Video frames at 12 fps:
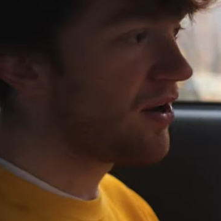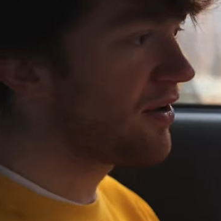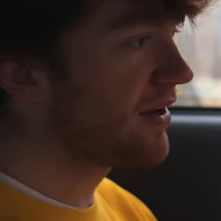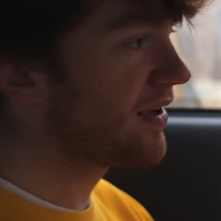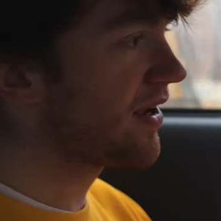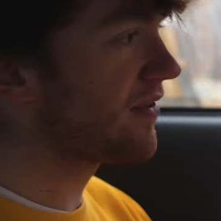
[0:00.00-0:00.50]

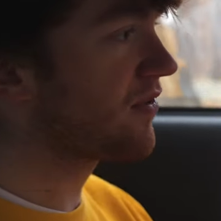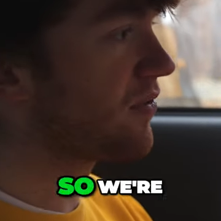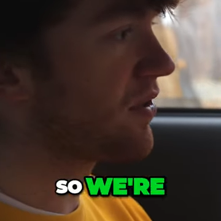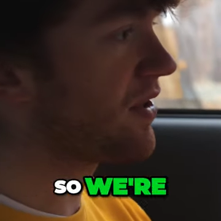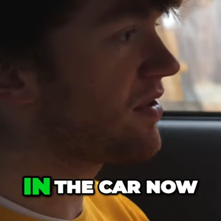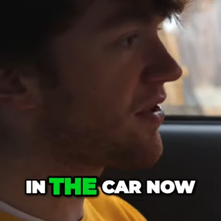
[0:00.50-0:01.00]
Alright guys, so
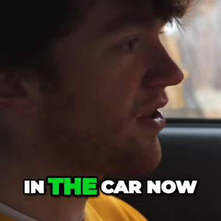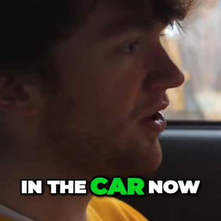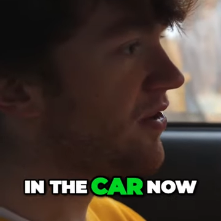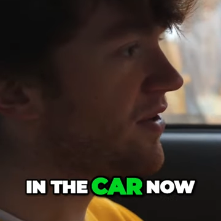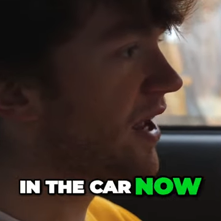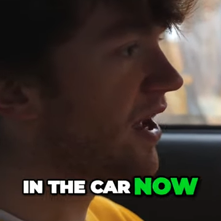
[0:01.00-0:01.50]
we're in the
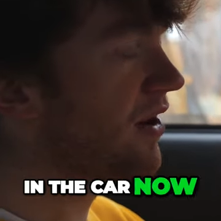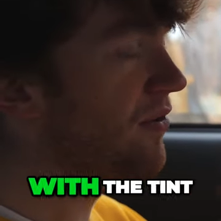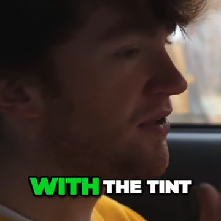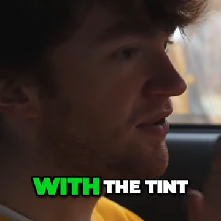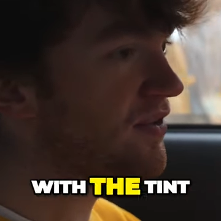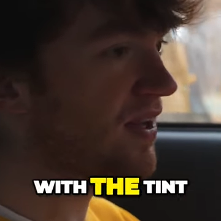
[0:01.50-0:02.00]
car now with the